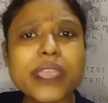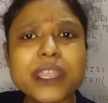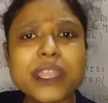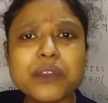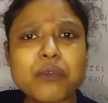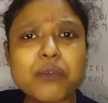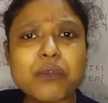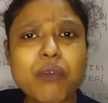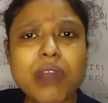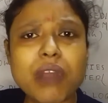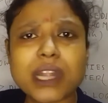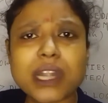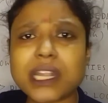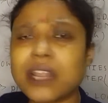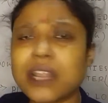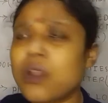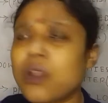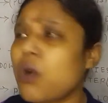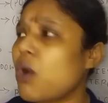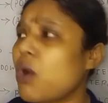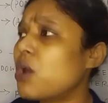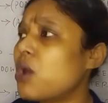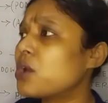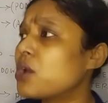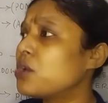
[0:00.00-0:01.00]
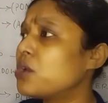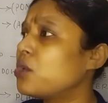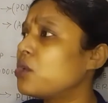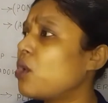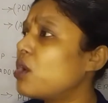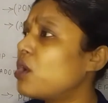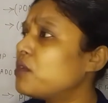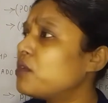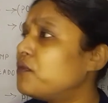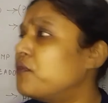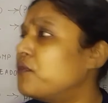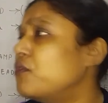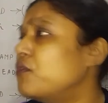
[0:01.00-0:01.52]
in water or
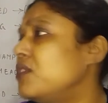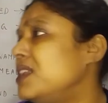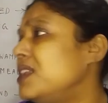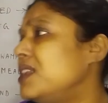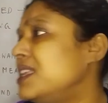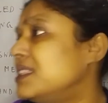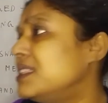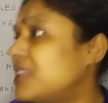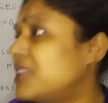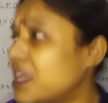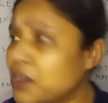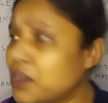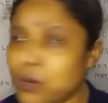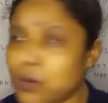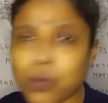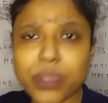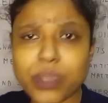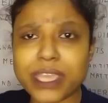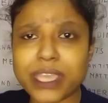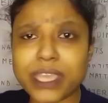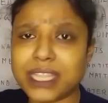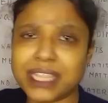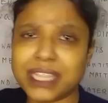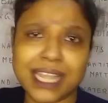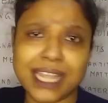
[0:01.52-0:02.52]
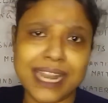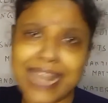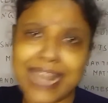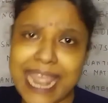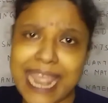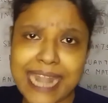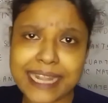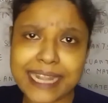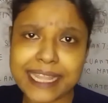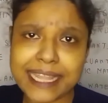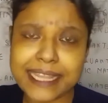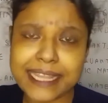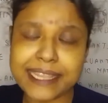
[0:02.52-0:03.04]
not fully they grow in the
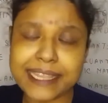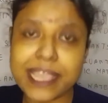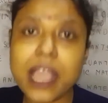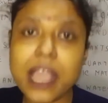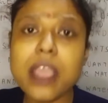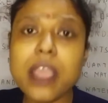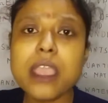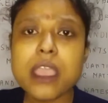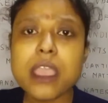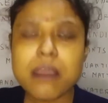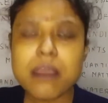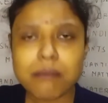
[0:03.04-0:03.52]
land area.